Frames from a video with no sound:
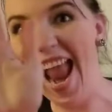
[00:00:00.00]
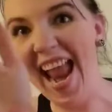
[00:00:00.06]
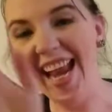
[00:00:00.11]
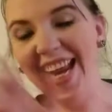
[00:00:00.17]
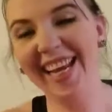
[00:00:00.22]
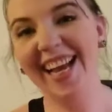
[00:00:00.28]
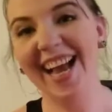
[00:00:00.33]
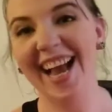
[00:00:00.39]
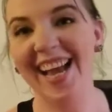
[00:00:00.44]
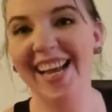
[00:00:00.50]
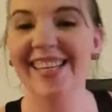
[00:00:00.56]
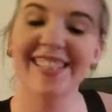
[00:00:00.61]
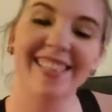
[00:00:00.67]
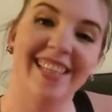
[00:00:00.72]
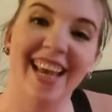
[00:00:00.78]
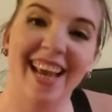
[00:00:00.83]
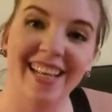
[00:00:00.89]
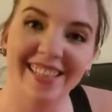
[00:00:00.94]
Hey
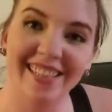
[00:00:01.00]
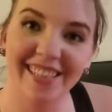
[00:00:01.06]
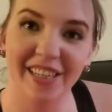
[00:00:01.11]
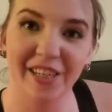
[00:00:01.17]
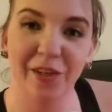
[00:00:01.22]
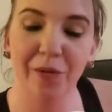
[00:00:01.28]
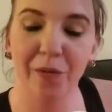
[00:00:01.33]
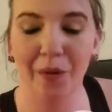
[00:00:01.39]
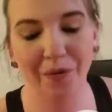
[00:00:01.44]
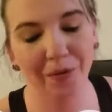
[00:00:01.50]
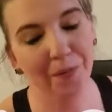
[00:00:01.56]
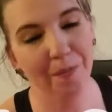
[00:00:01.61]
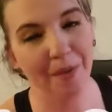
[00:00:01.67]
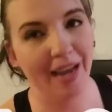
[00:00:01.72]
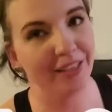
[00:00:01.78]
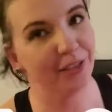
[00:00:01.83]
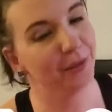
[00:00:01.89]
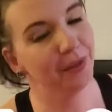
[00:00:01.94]
guys, Cass here. Welcome
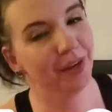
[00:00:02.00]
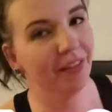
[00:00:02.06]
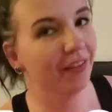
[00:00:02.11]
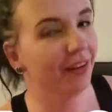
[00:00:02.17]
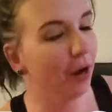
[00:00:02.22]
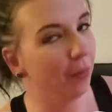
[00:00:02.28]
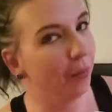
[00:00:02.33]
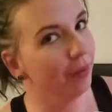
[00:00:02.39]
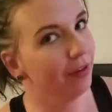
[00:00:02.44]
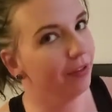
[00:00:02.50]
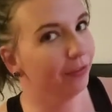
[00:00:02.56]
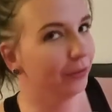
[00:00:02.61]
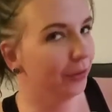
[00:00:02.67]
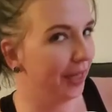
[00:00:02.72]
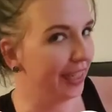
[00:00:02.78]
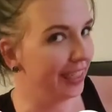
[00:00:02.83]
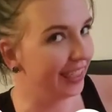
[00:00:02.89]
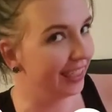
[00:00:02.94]
back to another helping of
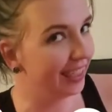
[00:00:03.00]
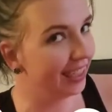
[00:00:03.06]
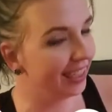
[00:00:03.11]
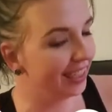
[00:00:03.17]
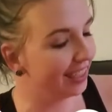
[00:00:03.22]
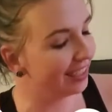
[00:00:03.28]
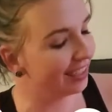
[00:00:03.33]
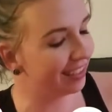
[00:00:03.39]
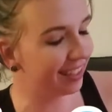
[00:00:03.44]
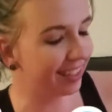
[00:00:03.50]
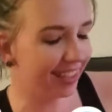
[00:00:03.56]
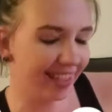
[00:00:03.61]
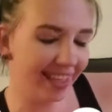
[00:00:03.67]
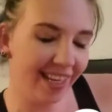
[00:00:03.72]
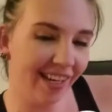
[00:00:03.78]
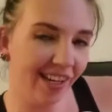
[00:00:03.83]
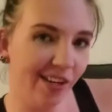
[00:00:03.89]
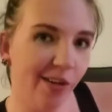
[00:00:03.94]
Crazy Easy
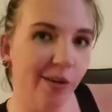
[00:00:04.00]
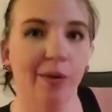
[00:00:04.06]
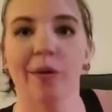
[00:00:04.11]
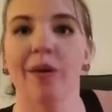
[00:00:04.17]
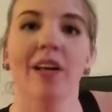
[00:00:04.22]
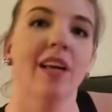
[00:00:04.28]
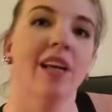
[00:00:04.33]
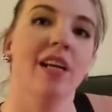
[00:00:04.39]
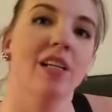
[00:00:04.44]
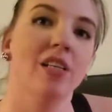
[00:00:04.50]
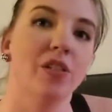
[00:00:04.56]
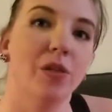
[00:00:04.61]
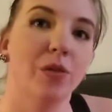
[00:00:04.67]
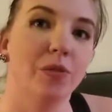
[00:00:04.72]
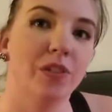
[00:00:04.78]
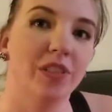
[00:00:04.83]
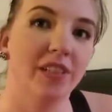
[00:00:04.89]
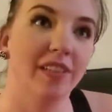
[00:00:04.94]
Keto.
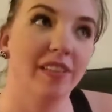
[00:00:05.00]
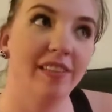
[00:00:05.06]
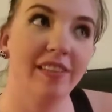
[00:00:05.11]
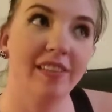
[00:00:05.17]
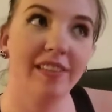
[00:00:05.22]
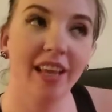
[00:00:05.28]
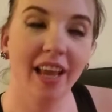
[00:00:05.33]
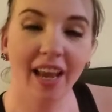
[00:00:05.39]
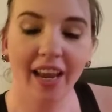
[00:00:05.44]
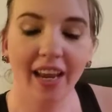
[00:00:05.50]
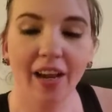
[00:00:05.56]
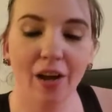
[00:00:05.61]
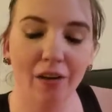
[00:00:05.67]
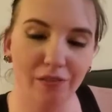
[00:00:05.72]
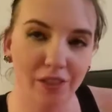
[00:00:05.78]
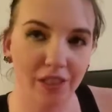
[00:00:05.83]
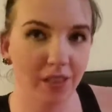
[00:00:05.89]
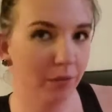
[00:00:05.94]
So today,
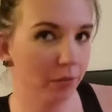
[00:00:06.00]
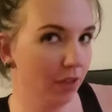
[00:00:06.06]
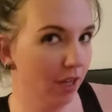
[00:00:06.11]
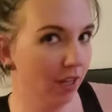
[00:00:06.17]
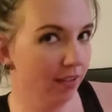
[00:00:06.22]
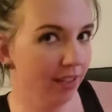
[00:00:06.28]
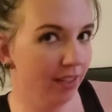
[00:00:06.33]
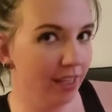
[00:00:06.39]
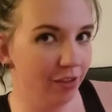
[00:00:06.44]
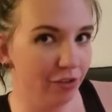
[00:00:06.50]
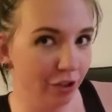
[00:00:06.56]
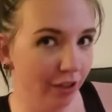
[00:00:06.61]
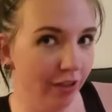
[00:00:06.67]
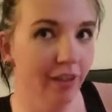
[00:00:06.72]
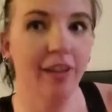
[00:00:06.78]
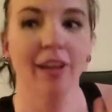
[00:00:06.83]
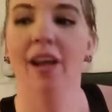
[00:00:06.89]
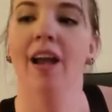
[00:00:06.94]
obviously we're not in the
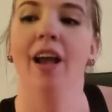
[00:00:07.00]
kitchen.